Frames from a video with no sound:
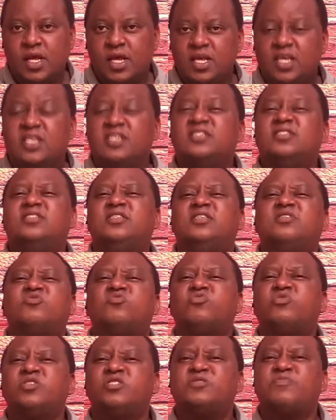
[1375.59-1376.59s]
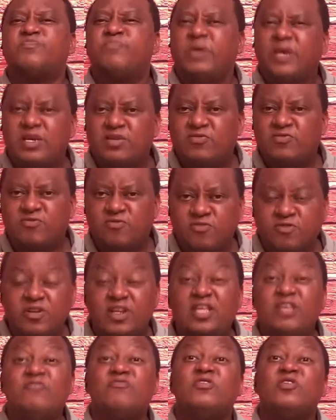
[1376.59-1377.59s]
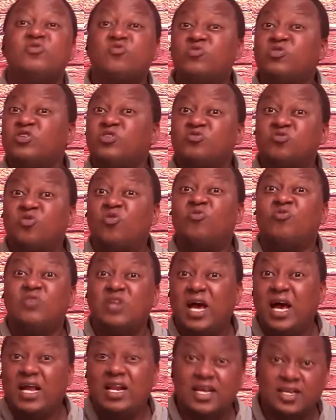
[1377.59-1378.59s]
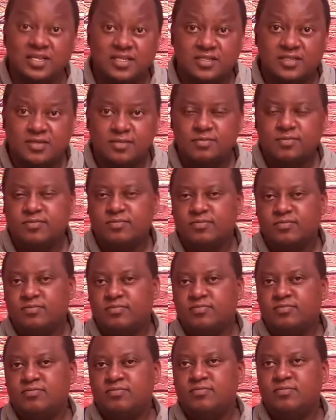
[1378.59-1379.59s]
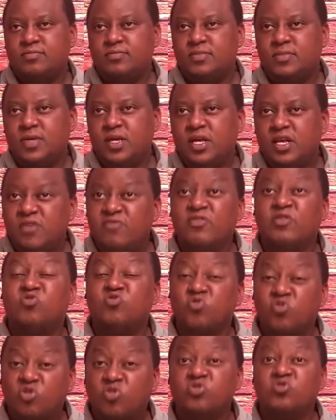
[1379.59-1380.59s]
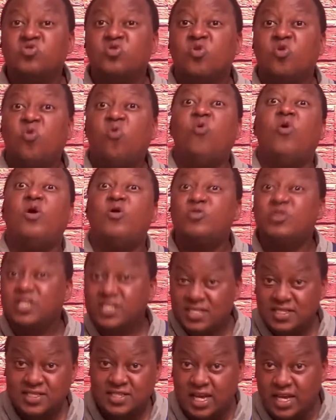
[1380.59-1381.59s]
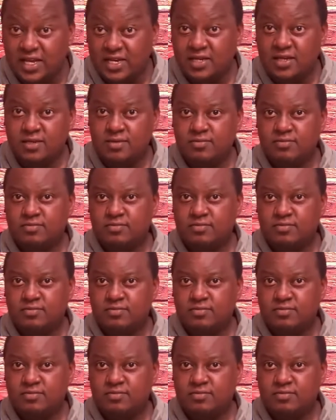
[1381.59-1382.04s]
He is disrespectful even to his own allies, even to those who are on his side.